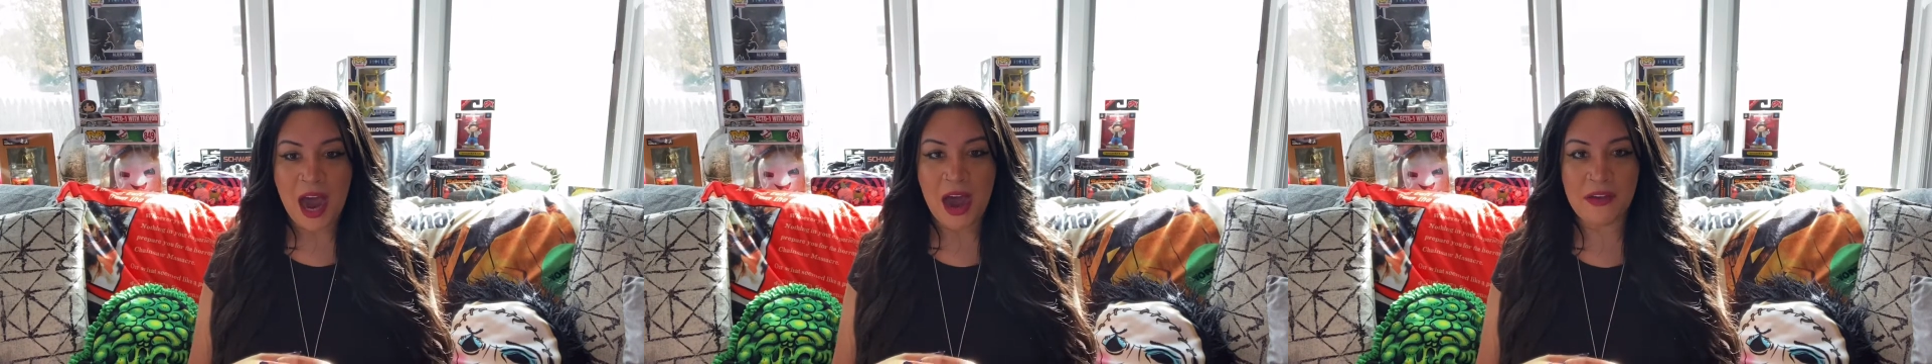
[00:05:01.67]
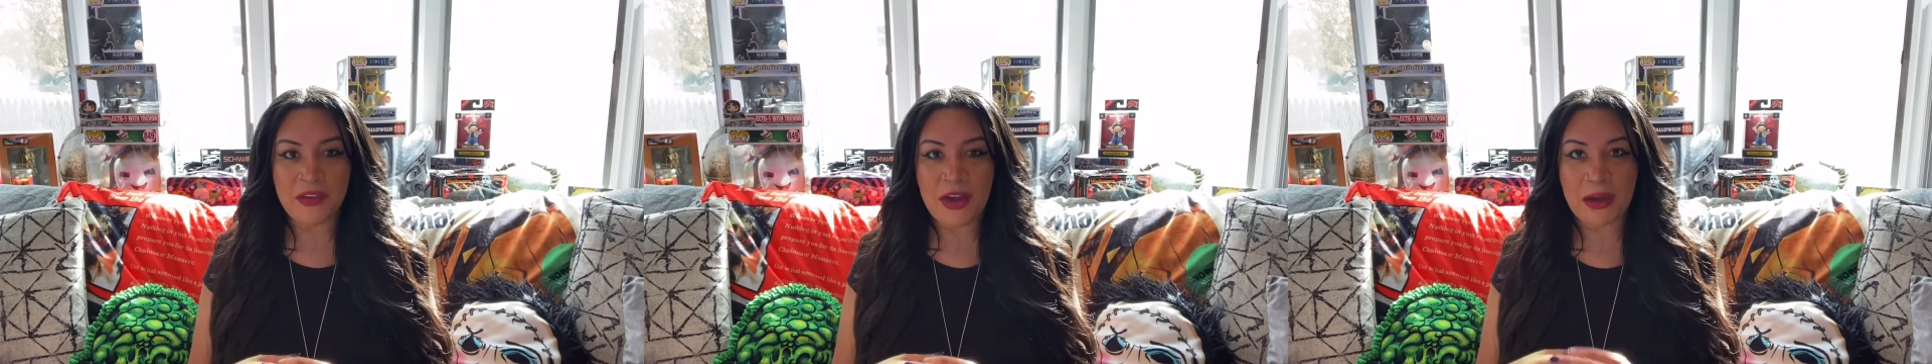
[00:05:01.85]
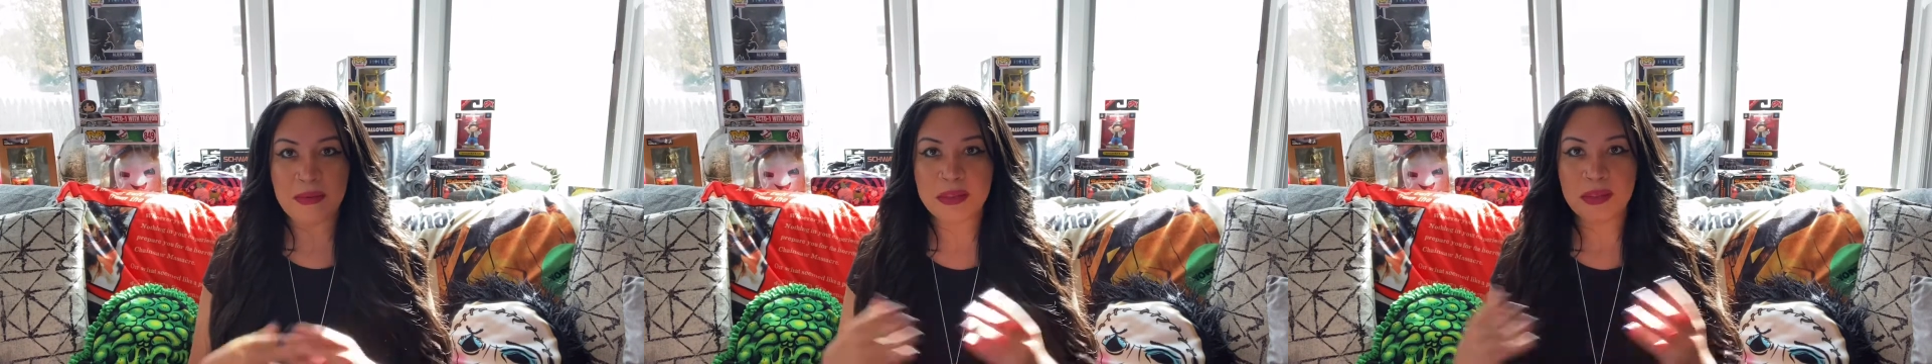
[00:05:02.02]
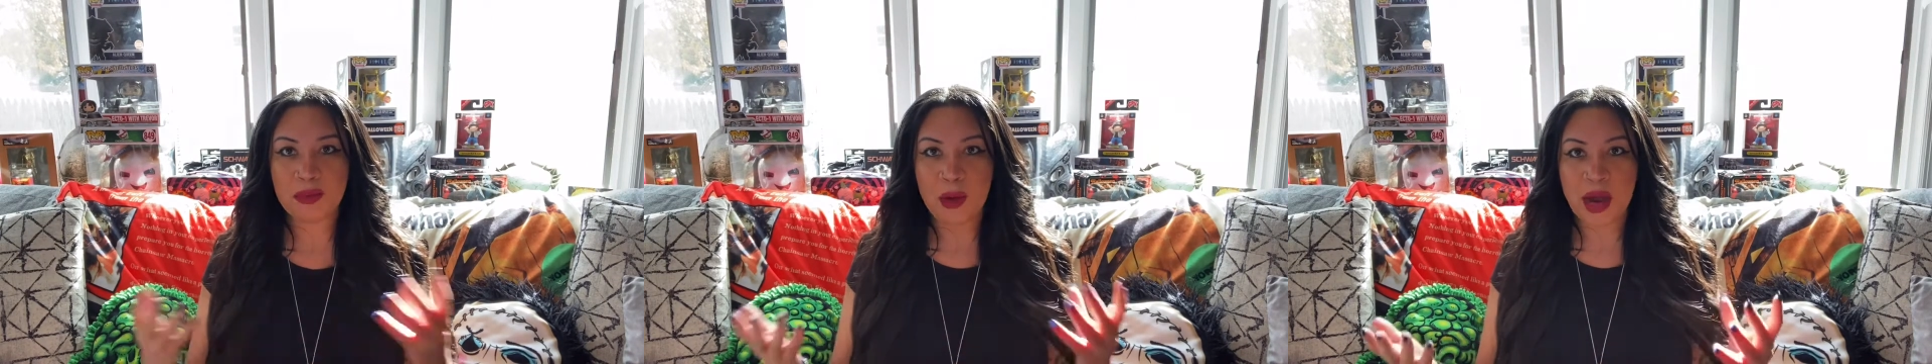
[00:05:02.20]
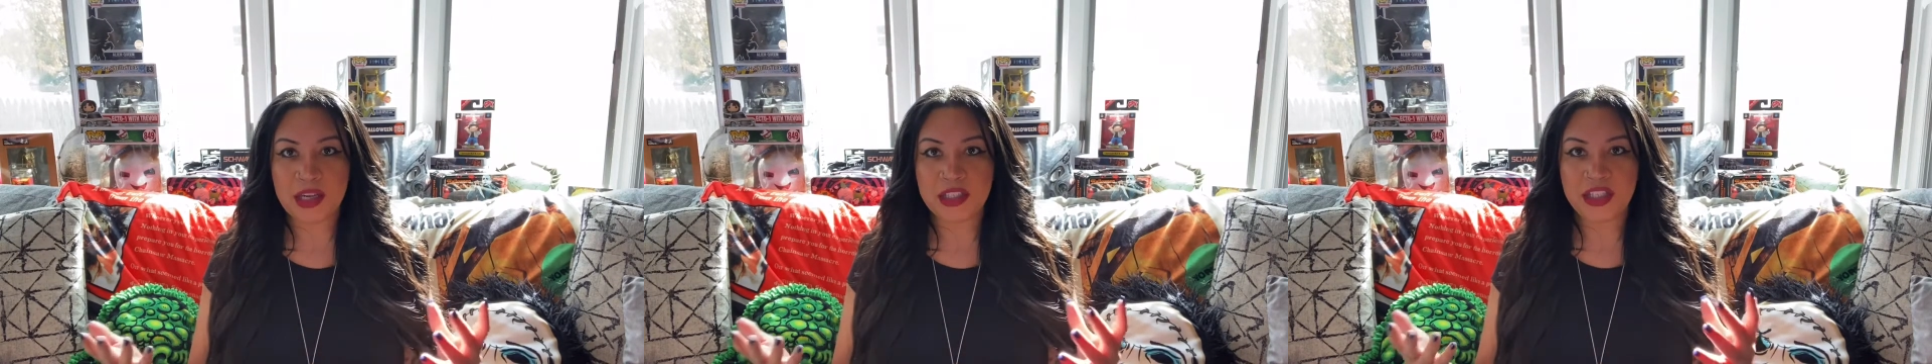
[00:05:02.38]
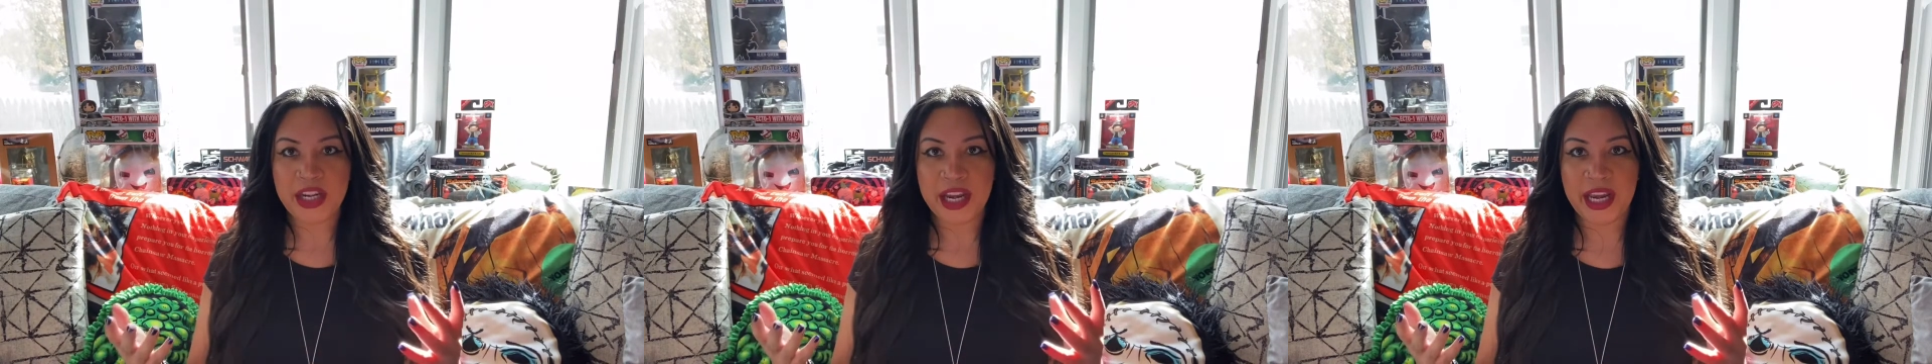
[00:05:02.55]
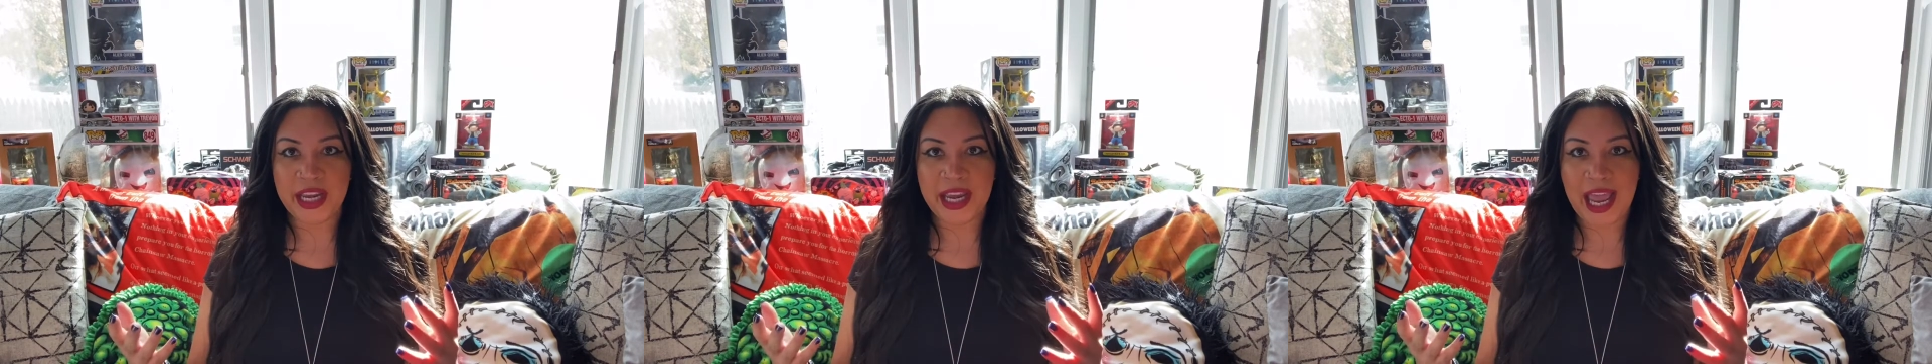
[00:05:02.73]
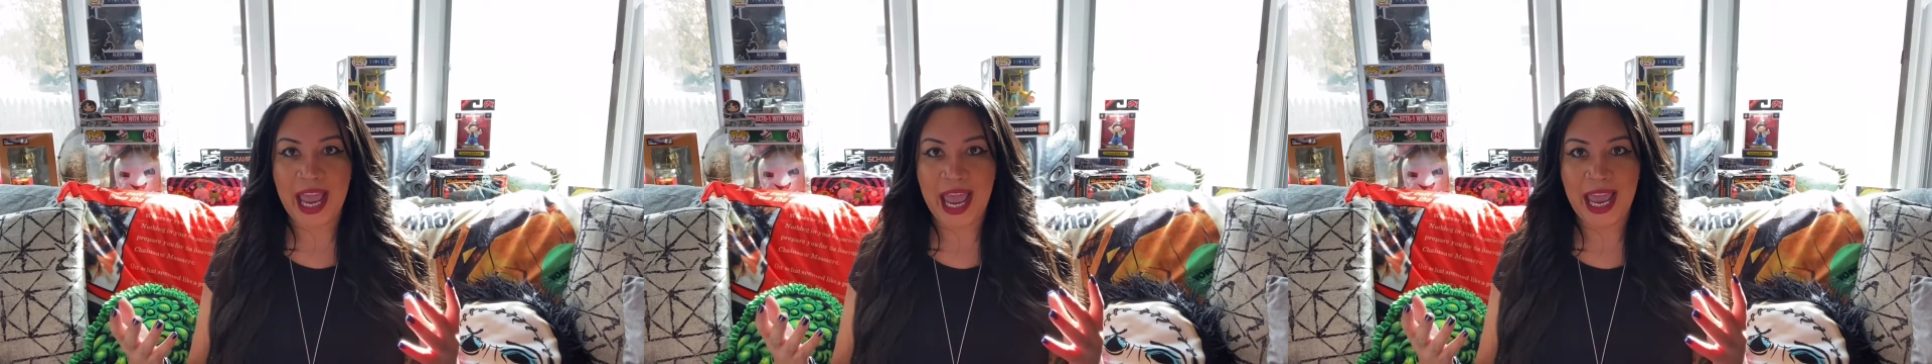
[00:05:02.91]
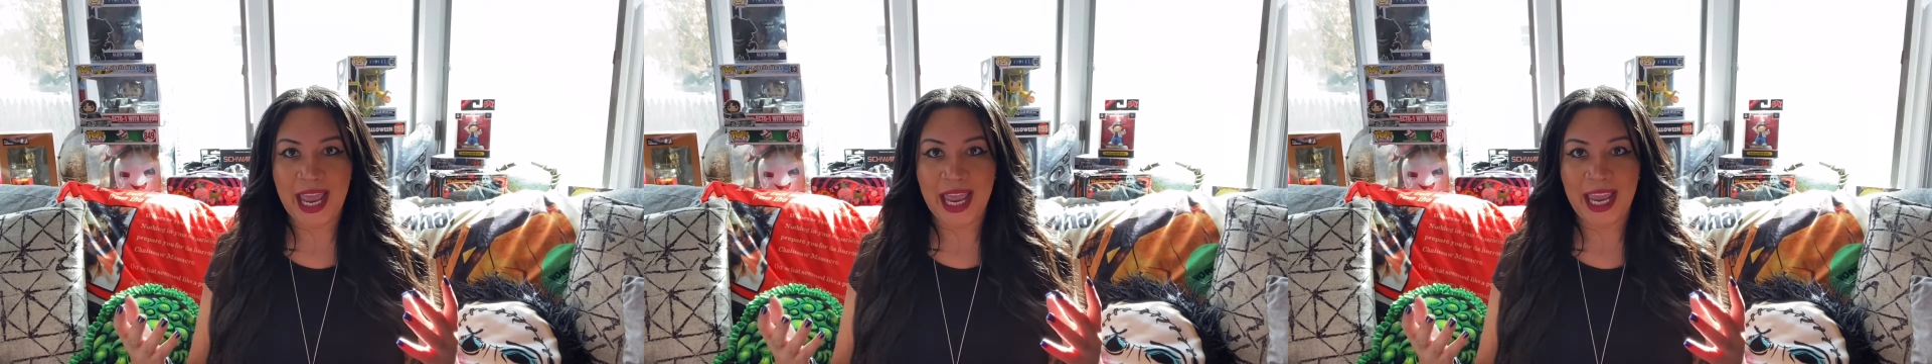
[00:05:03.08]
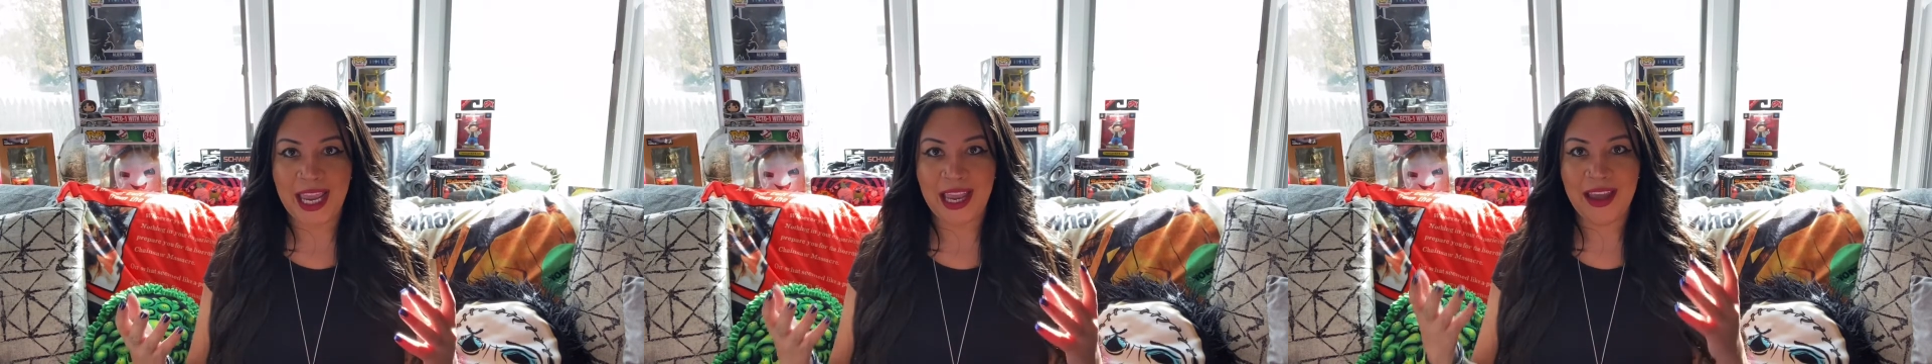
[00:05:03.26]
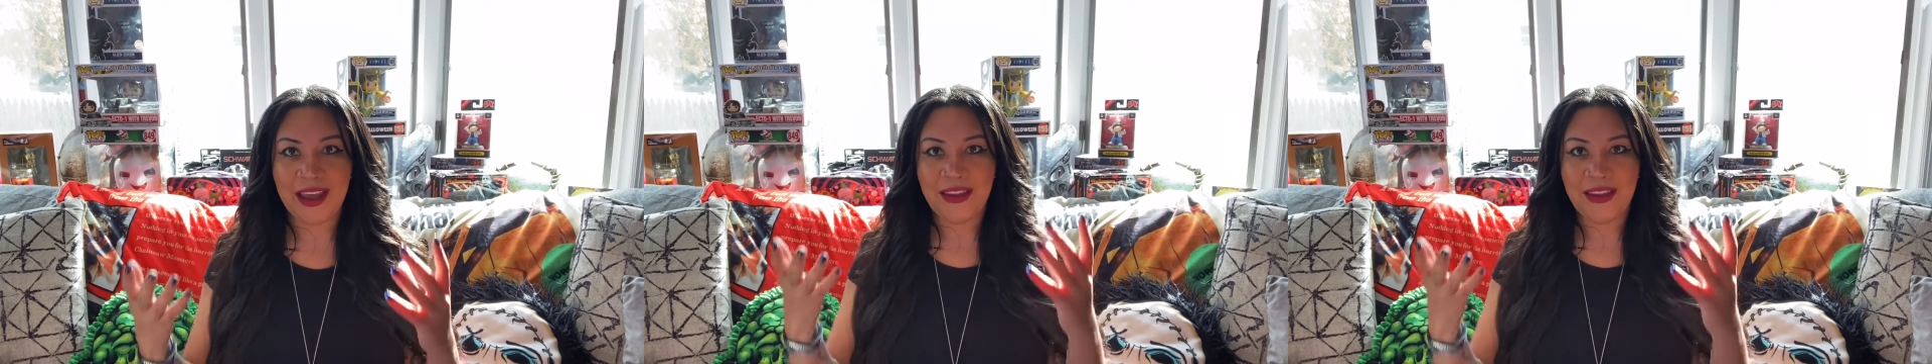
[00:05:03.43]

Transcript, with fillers: if I was watching a